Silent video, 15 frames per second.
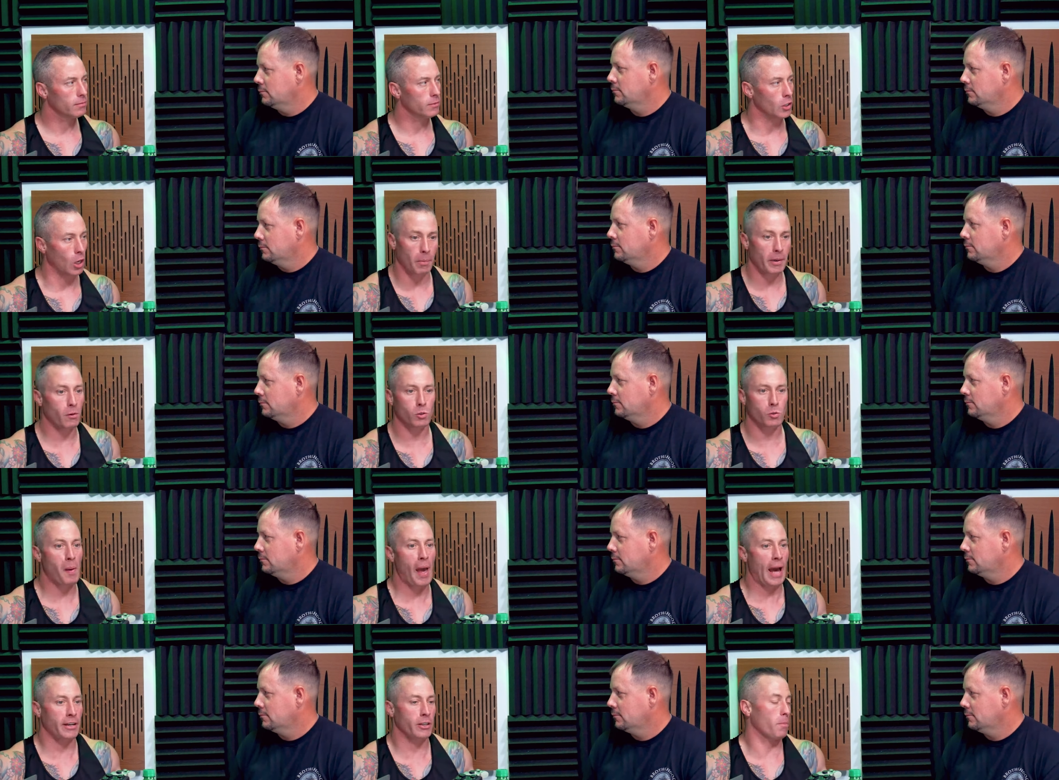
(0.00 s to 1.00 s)
Speaker 1: Nobody was
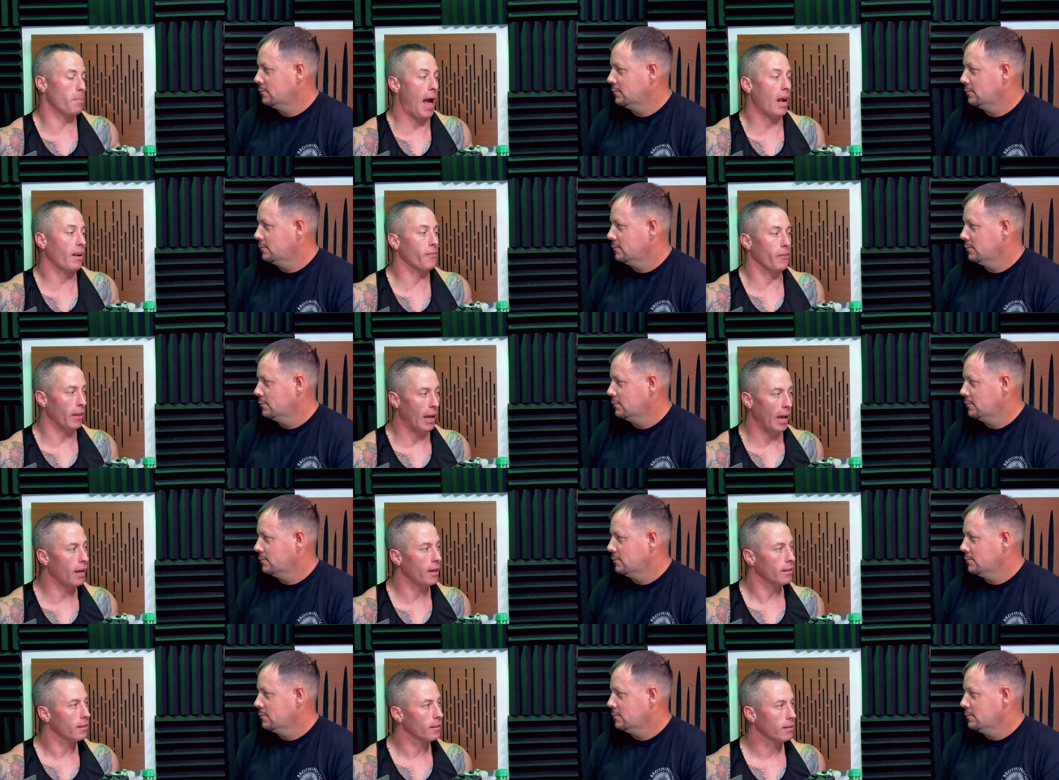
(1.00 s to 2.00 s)
patting your back for
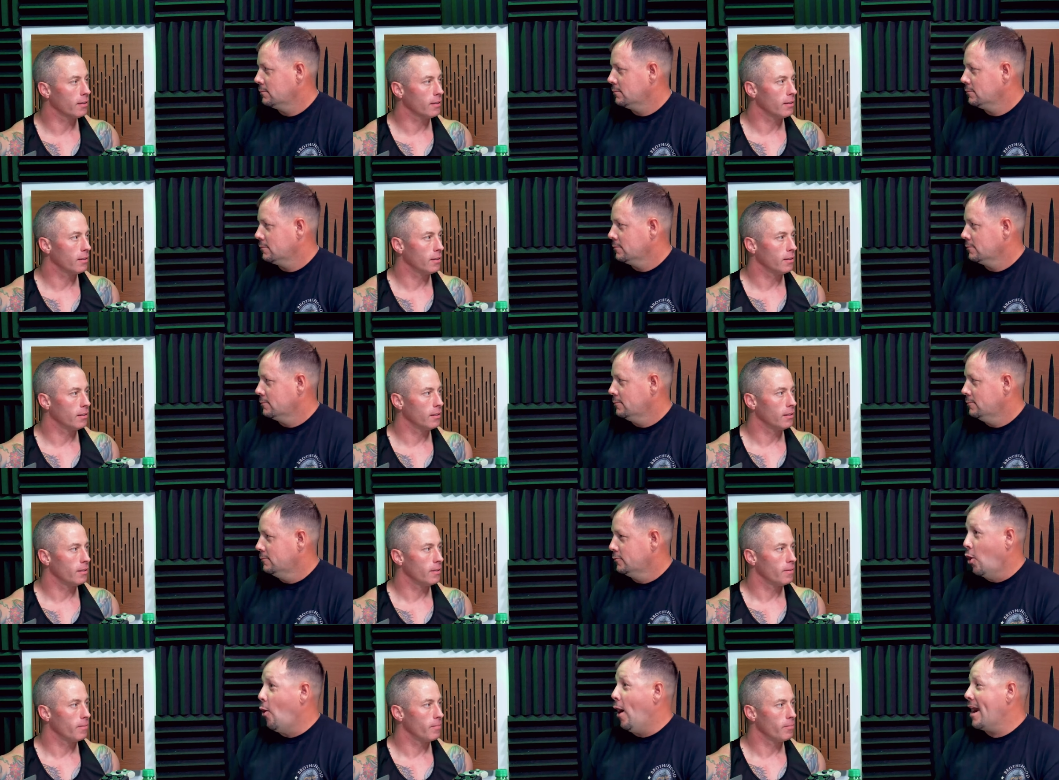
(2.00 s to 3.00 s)
that.
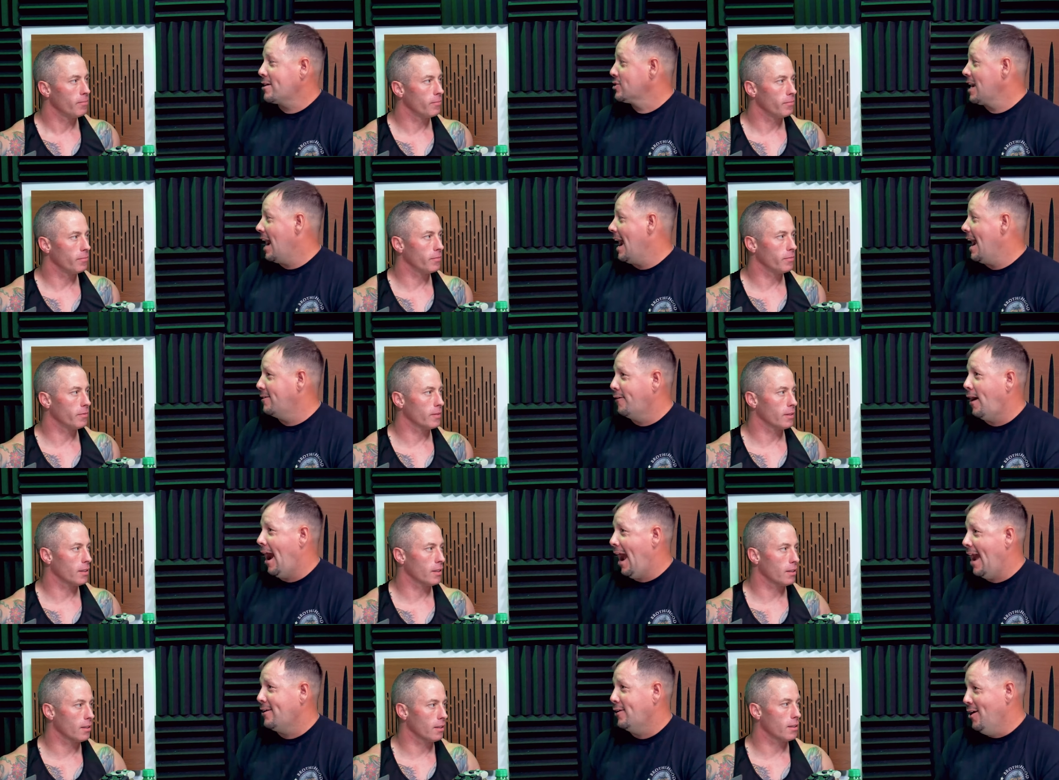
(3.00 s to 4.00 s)
Speaker 2: No, actually, I had
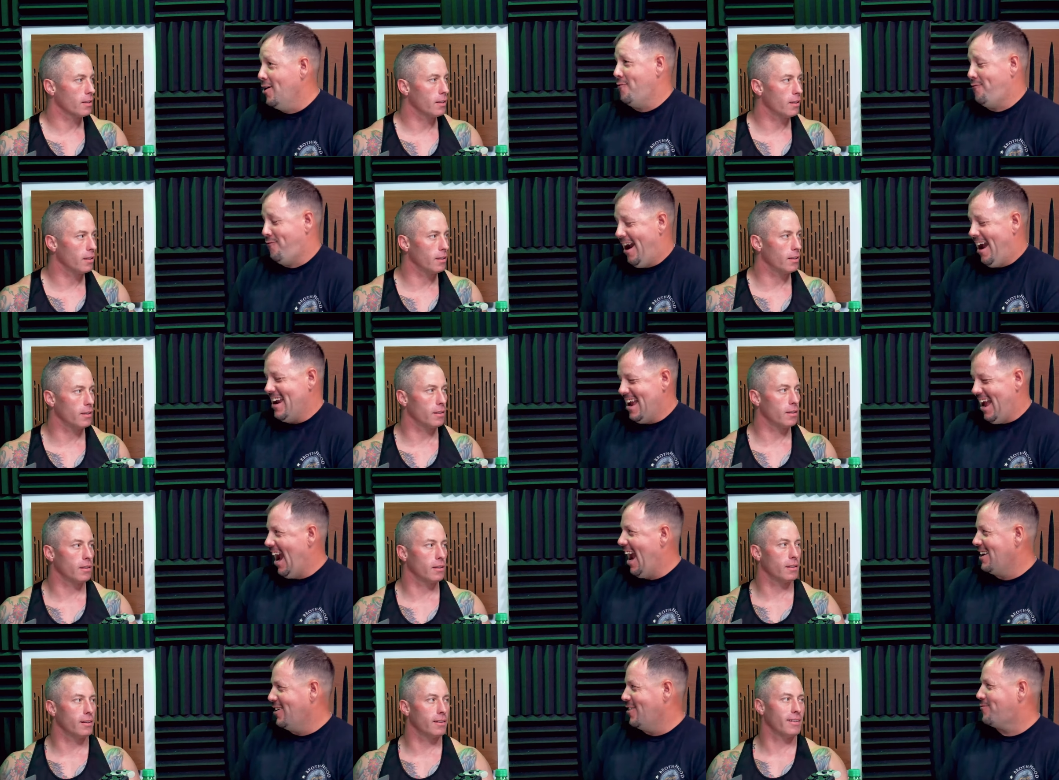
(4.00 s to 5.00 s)

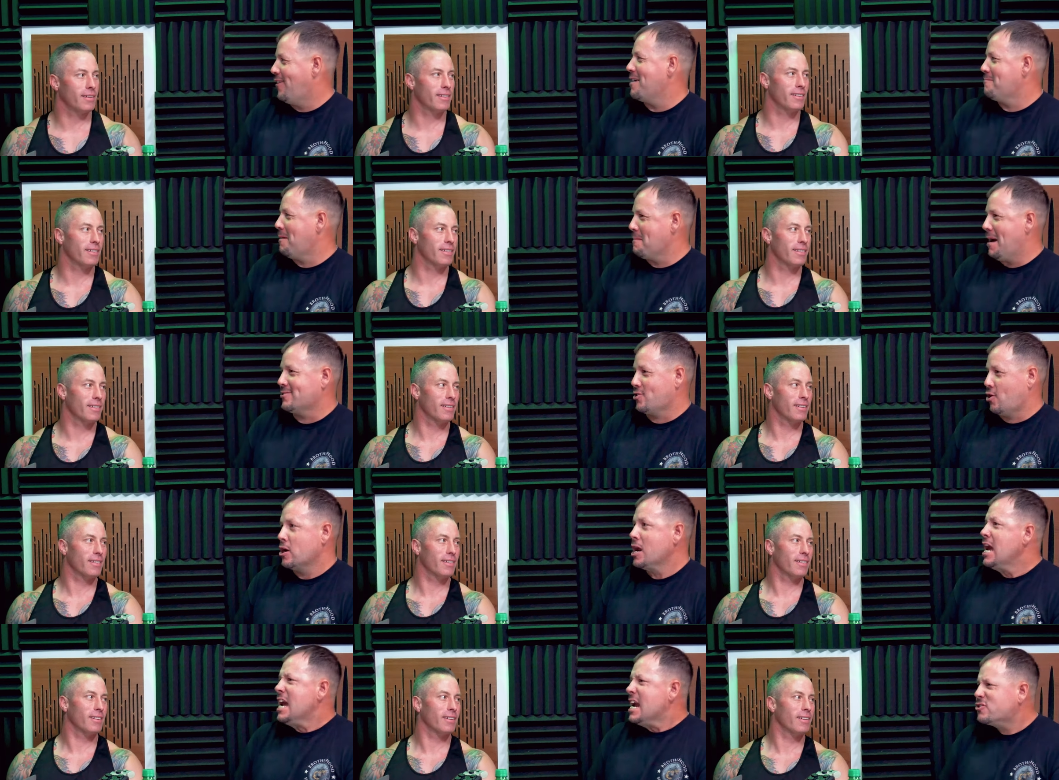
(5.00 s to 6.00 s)
to fight my master
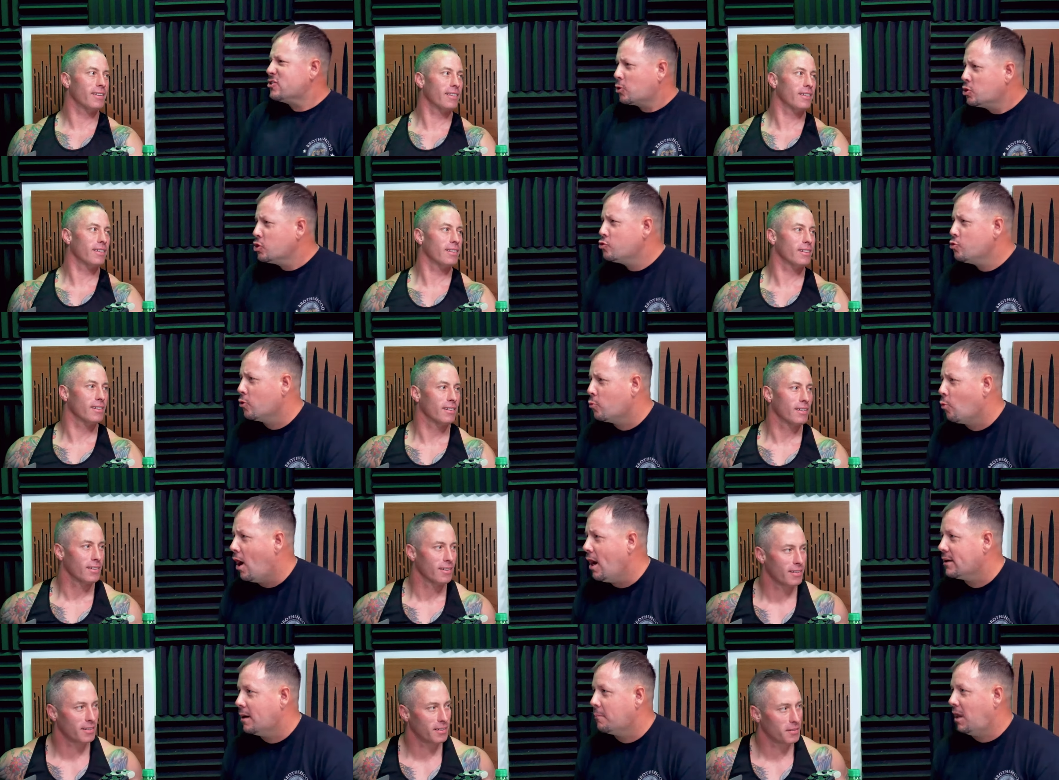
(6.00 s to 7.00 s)
sergeant. He's like, "You're doing
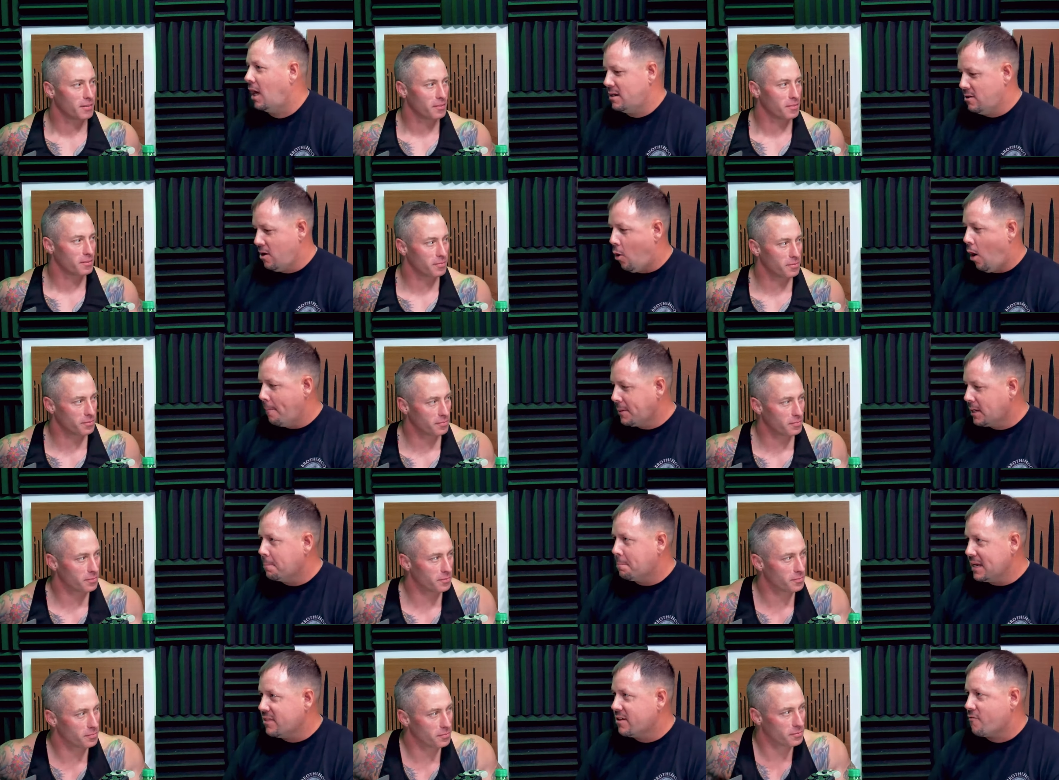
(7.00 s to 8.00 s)
what?" And I'm like, "No, I'm going
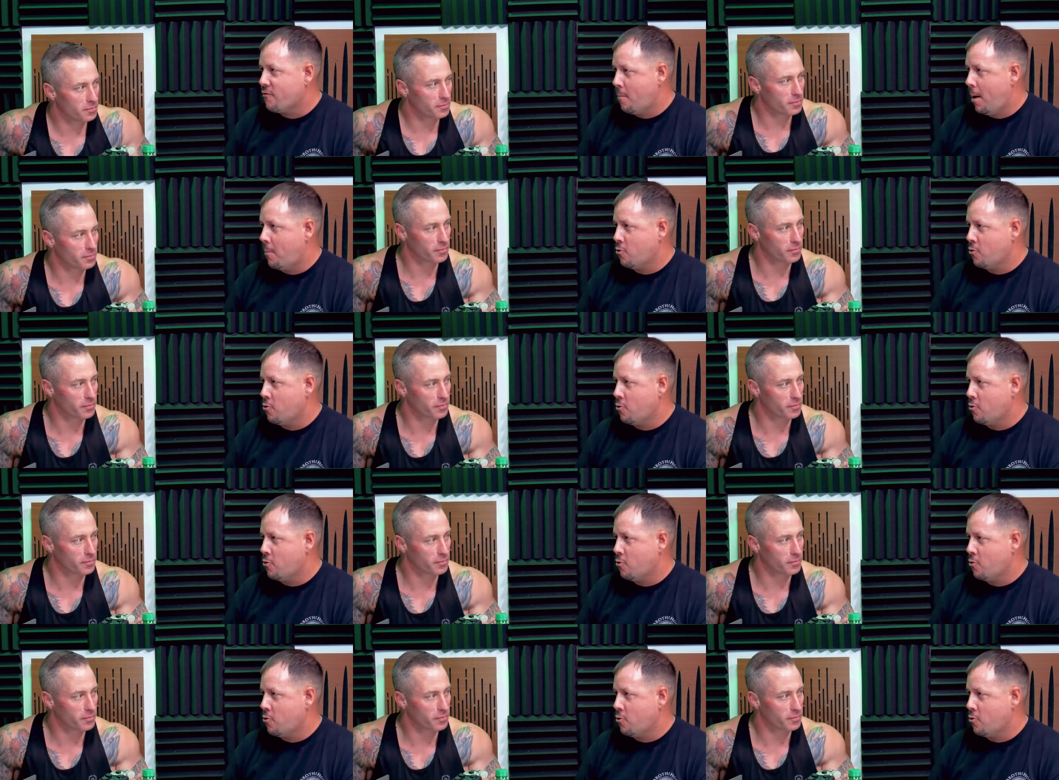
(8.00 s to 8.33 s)
to be there for my